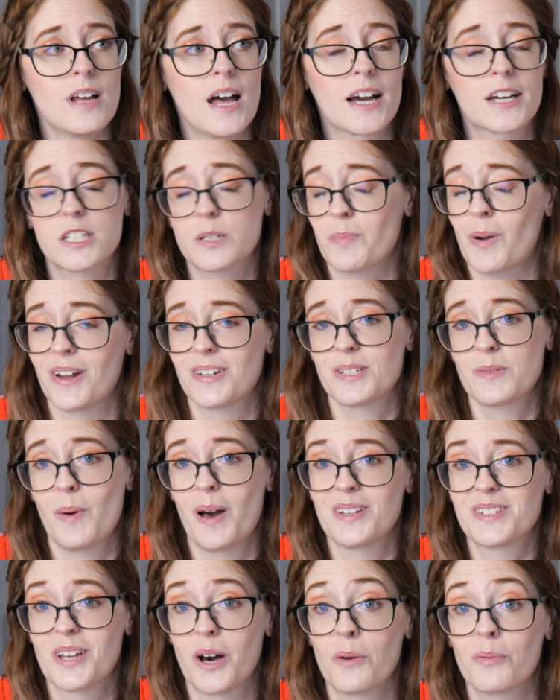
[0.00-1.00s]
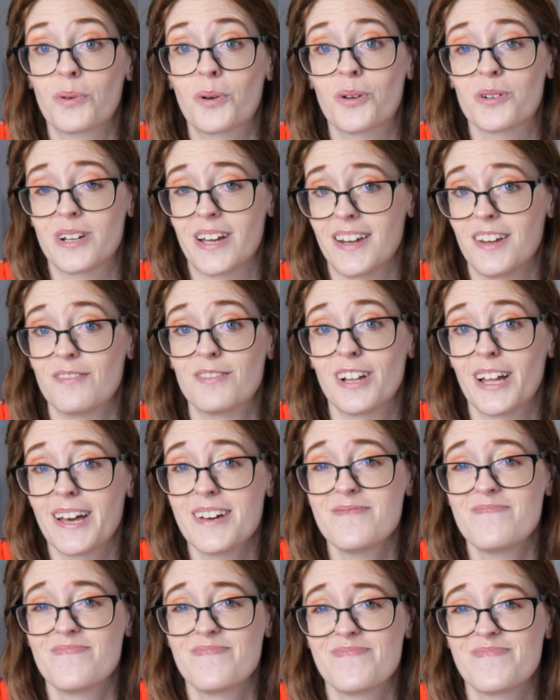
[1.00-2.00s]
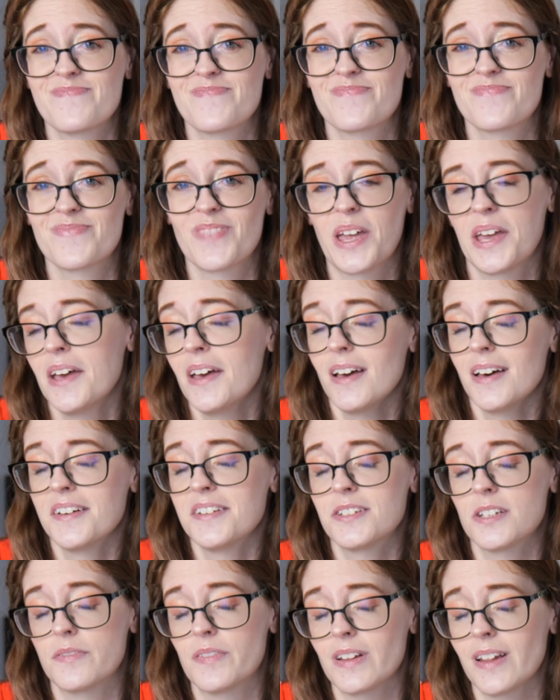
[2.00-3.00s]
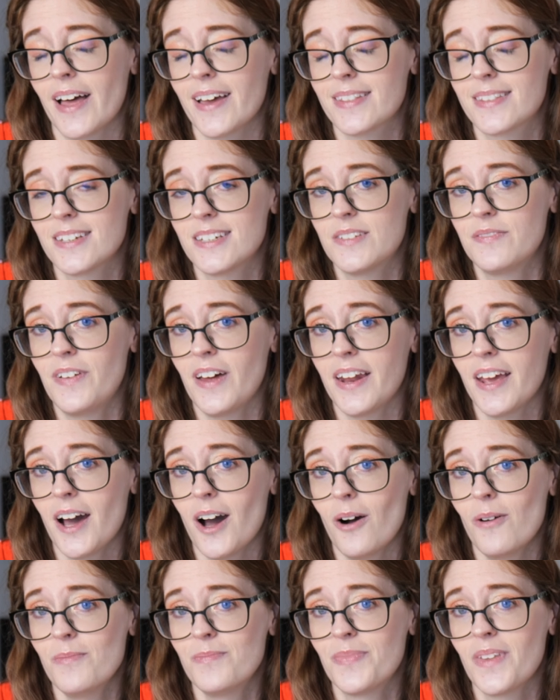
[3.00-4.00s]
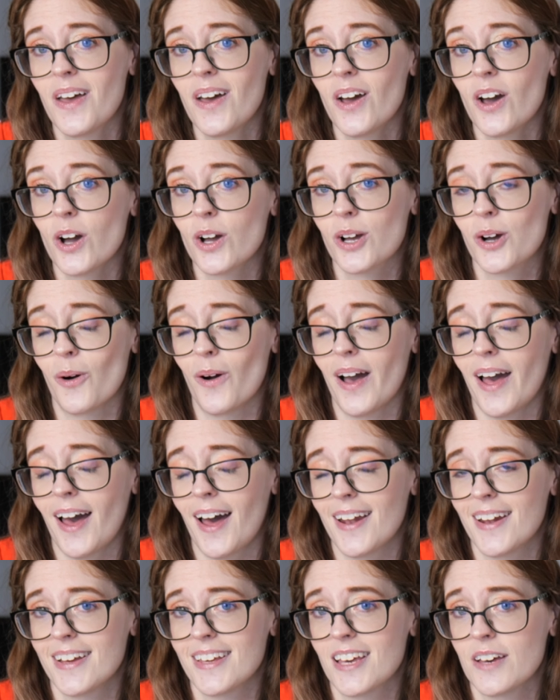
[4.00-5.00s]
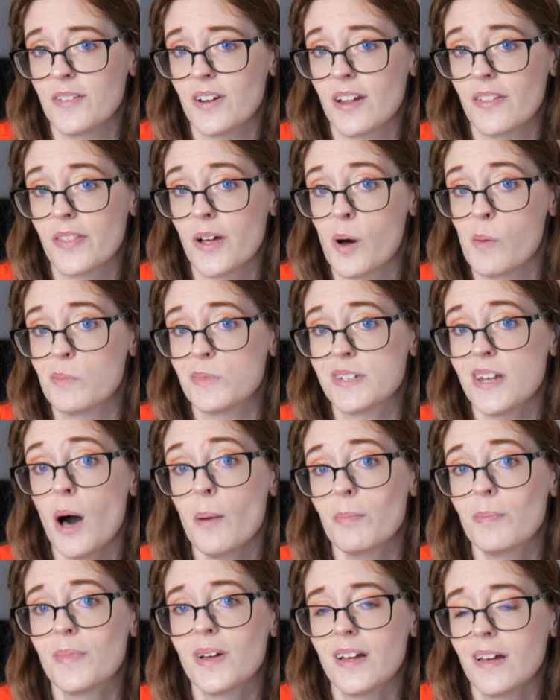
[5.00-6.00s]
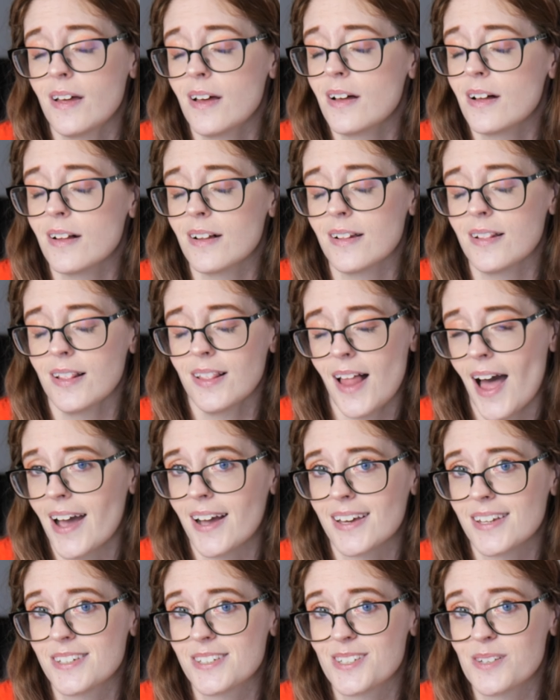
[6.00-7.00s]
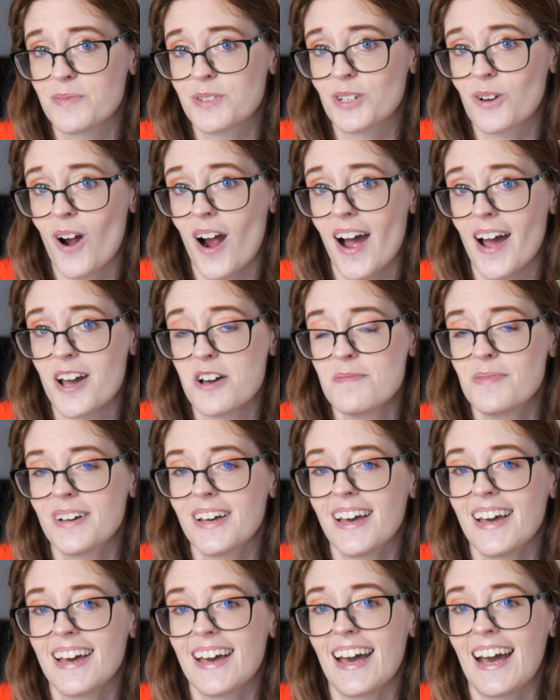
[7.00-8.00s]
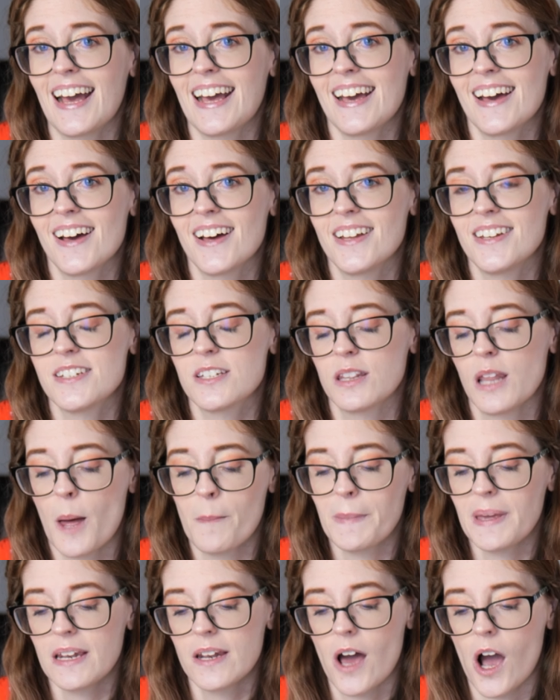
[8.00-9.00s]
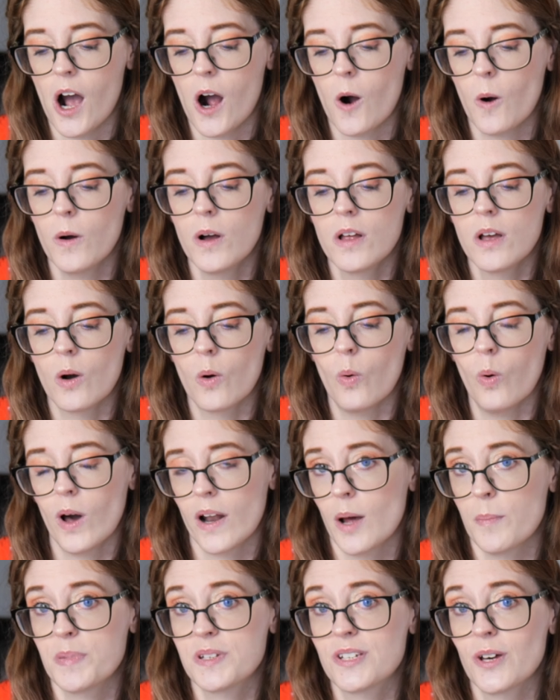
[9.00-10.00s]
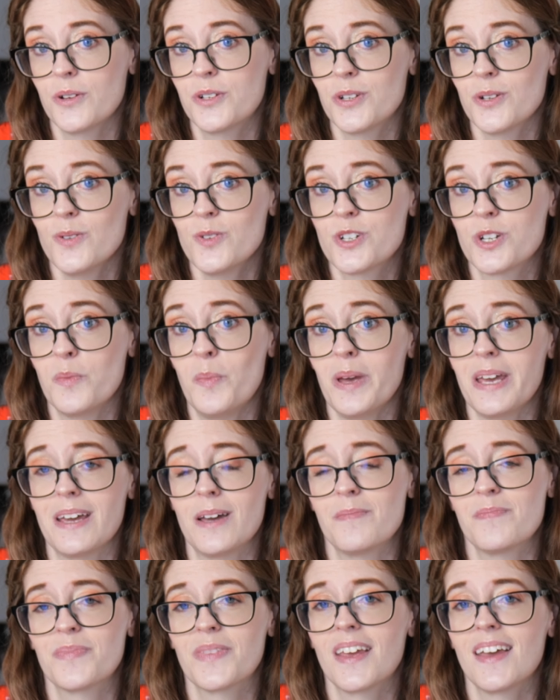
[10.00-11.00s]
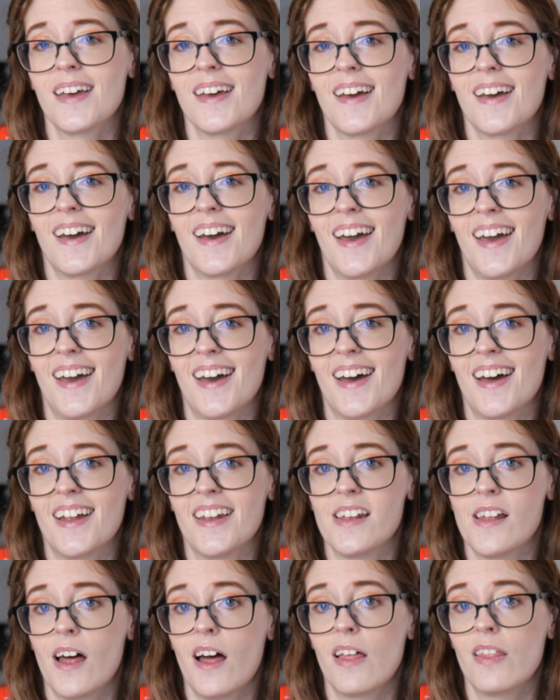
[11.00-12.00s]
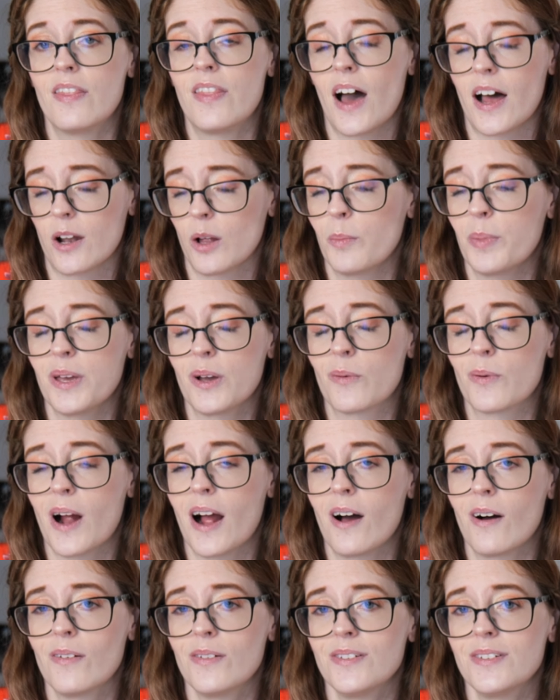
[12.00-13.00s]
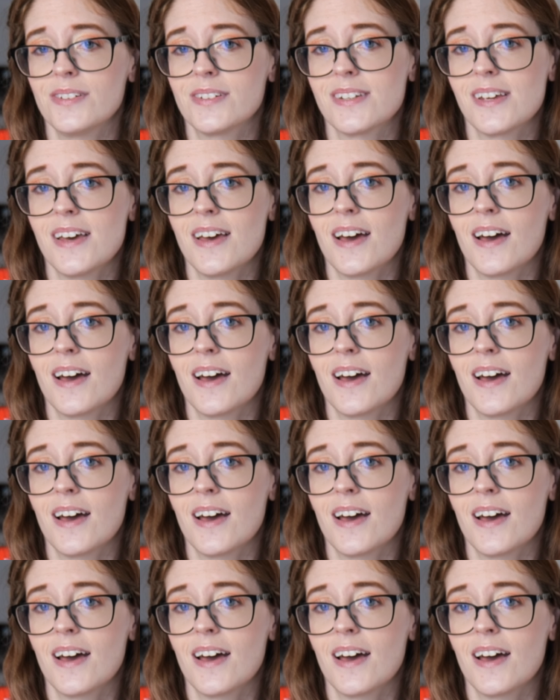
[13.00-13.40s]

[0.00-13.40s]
express myself creatively. So if you like this video, go ahead and give it a thumbs up, like and subscribe, and let me know what episode 2 should be. And that'll be around